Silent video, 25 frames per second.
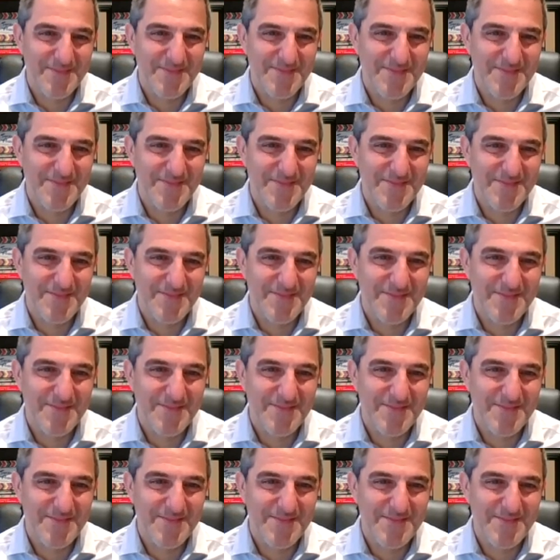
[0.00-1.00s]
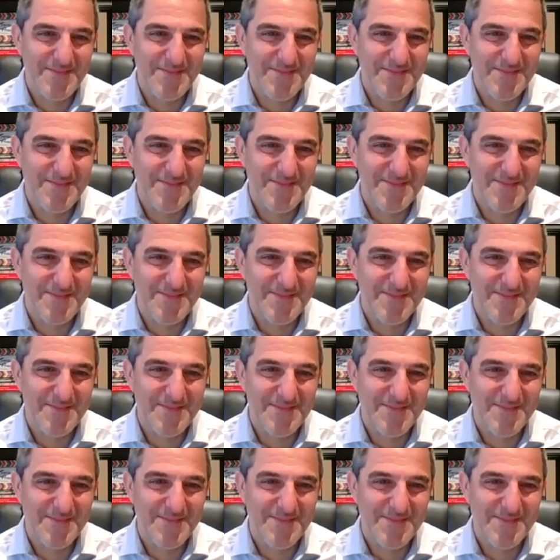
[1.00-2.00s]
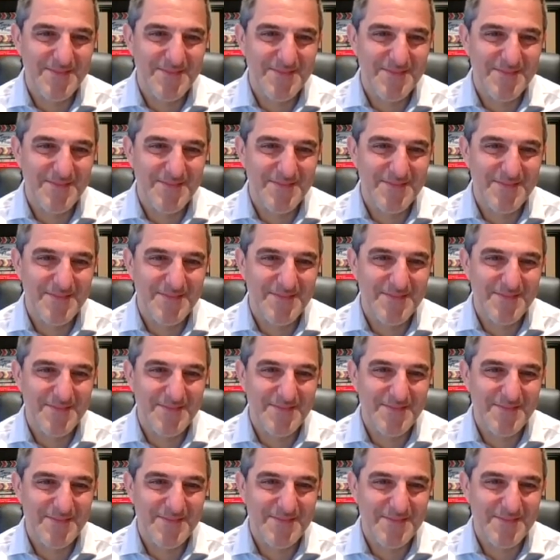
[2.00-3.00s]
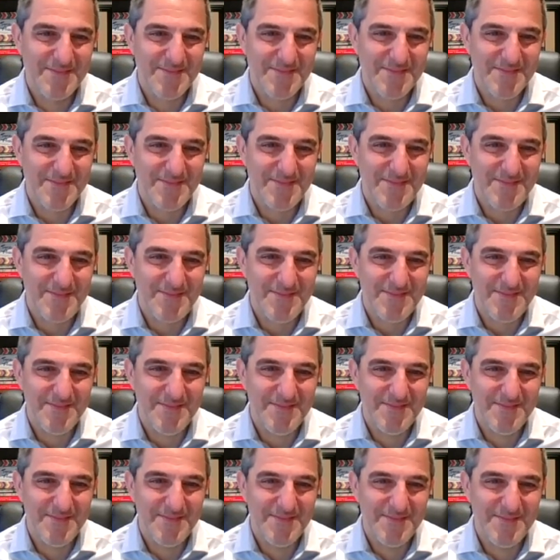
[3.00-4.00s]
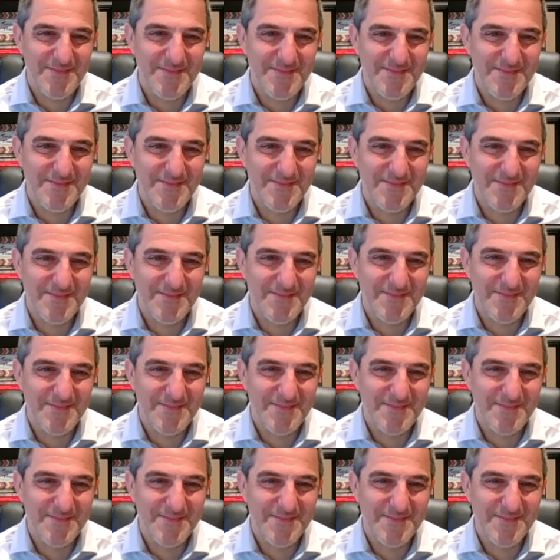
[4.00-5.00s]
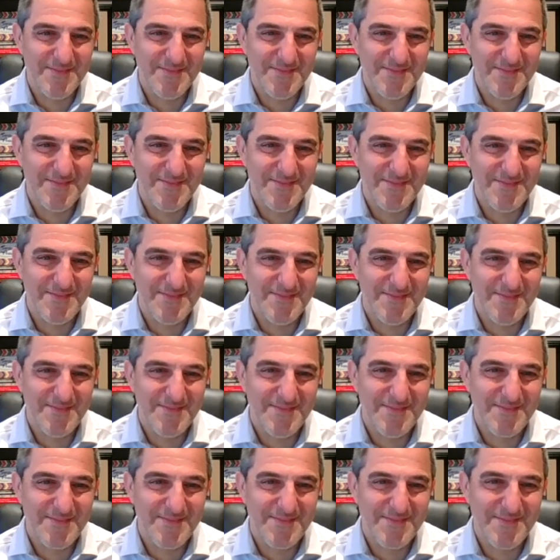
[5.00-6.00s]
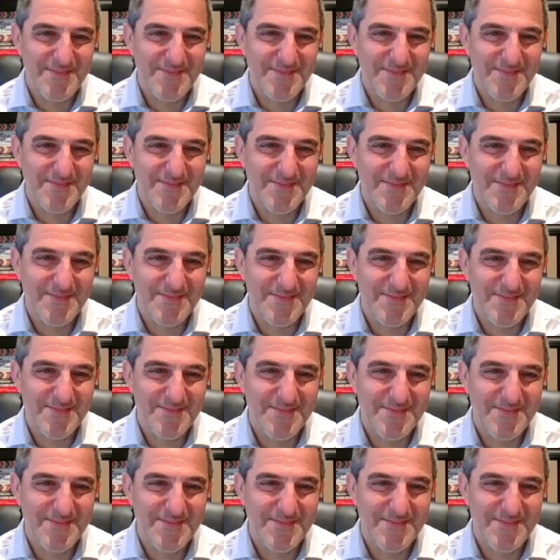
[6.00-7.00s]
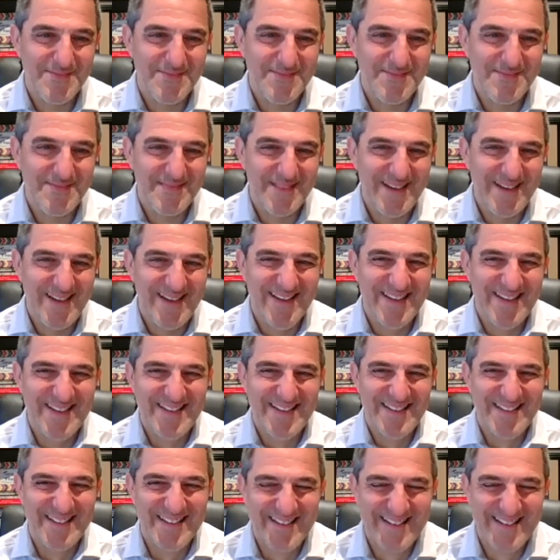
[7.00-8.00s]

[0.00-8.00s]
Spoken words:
(not speaking)